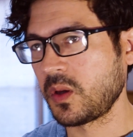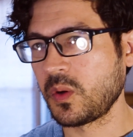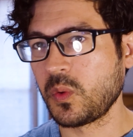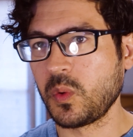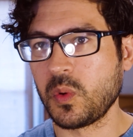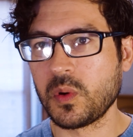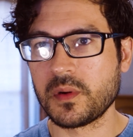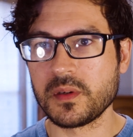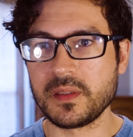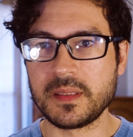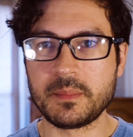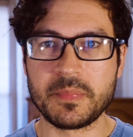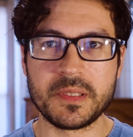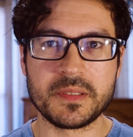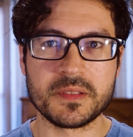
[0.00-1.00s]
or
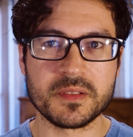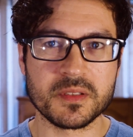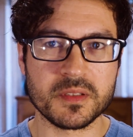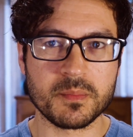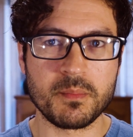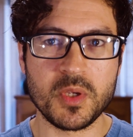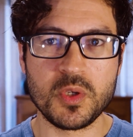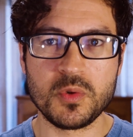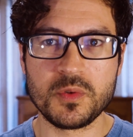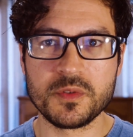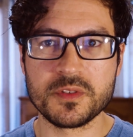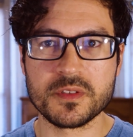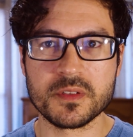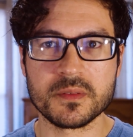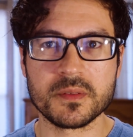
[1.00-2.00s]
Olympus
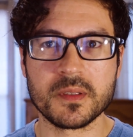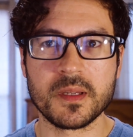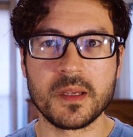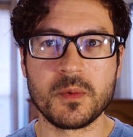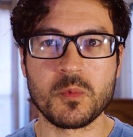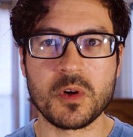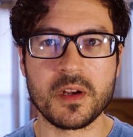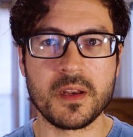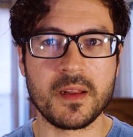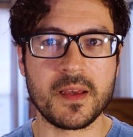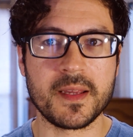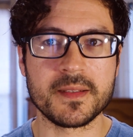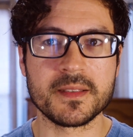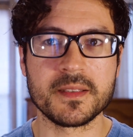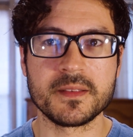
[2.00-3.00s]
Muse and
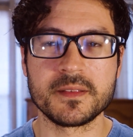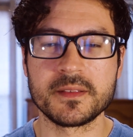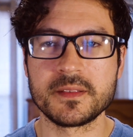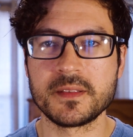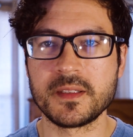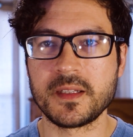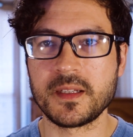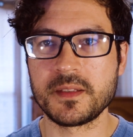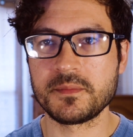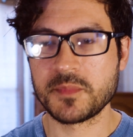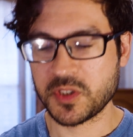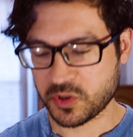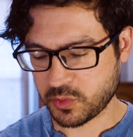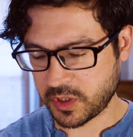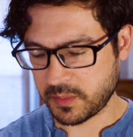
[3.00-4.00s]
whatnot. It's quite